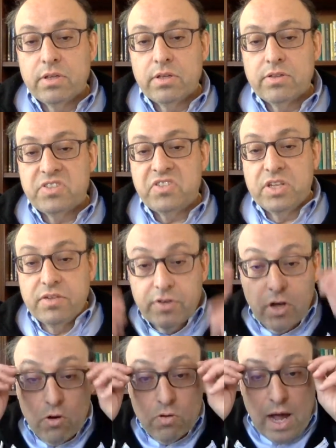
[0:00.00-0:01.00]
the sin of
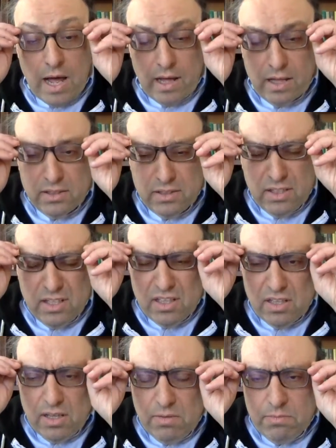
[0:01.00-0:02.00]
Korach,
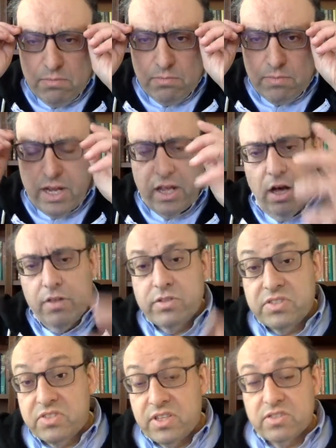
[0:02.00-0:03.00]
many other
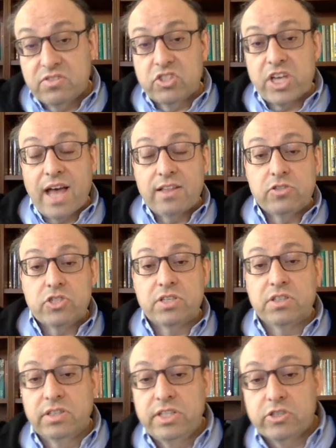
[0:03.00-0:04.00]
sins challenging
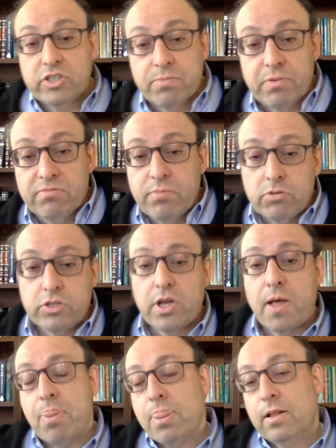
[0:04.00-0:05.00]
the leadership of
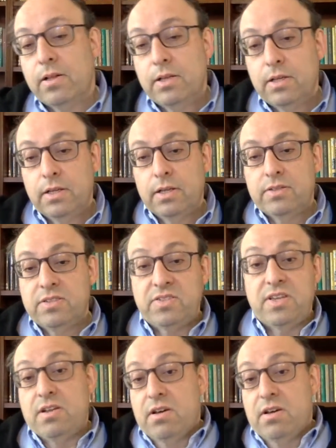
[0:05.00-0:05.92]
Moshe, the sin